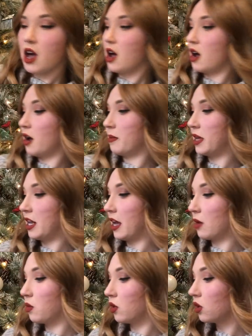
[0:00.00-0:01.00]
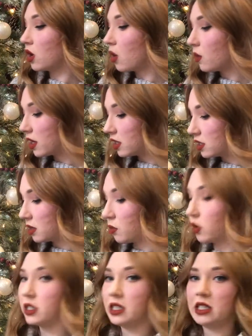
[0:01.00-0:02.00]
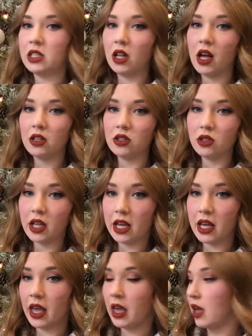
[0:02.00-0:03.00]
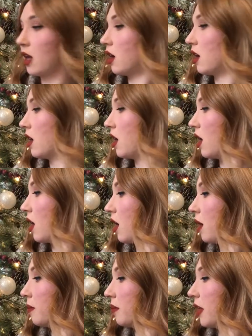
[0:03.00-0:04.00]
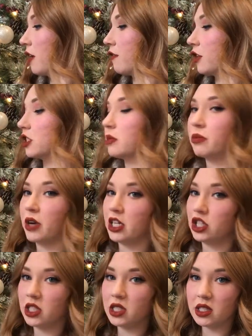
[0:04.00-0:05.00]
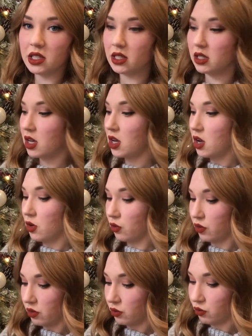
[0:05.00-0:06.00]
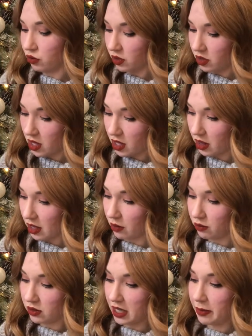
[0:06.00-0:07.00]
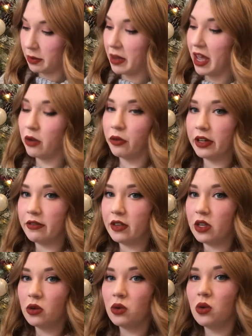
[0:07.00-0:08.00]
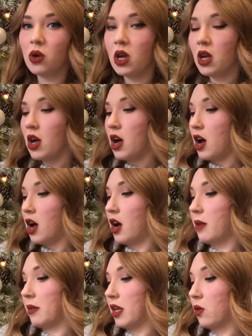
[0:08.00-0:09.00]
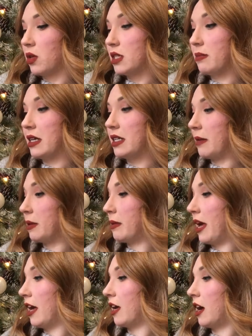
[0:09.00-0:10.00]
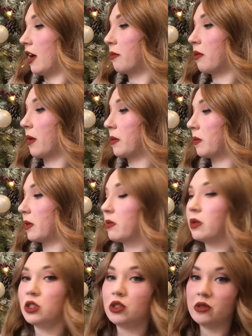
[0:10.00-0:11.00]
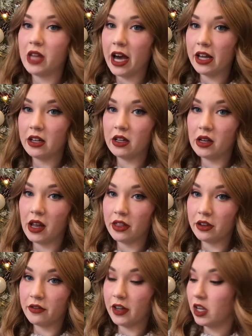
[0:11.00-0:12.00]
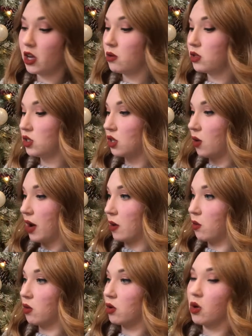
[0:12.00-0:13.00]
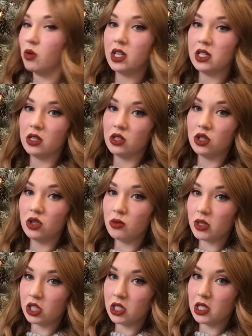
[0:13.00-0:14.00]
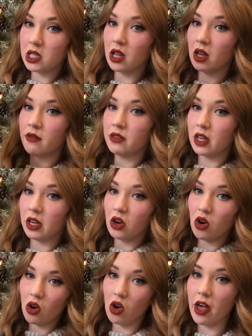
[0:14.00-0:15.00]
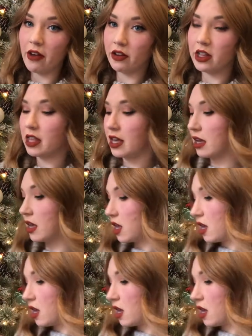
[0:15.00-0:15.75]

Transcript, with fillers: Um, and I will go into more detail. I'll do like a um, like first impressions, like diaper bag review, um, like what's in my diaper bag. I probably will do that in another video, so I won't go into too much detail of like everything.